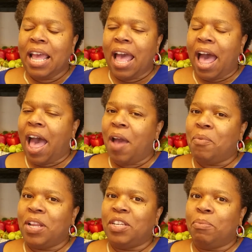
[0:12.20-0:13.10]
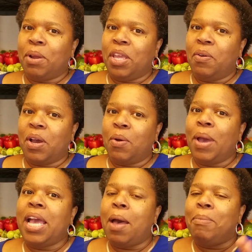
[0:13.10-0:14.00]
I want to bring you a
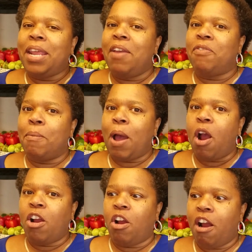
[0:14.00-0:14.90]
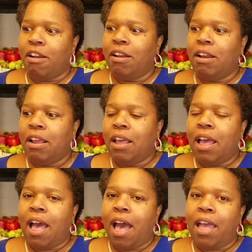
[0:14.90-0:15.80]
quick update from our garden.
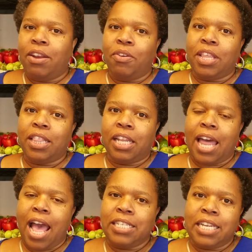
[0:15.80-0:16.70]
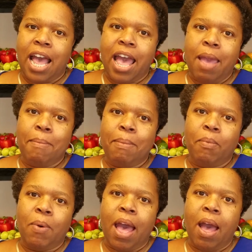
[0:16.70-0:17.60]
I know that the last
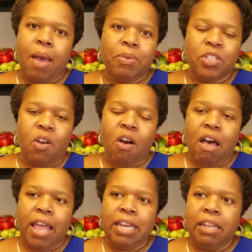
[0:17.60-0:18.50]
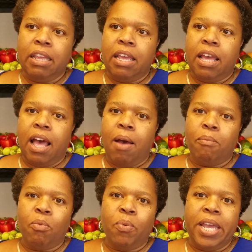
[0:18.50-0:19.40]
time I was on,
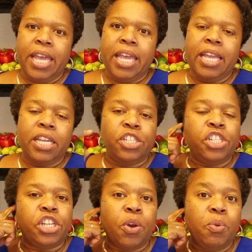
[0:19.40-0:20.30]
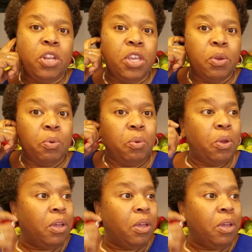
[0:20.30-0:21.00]
we showed you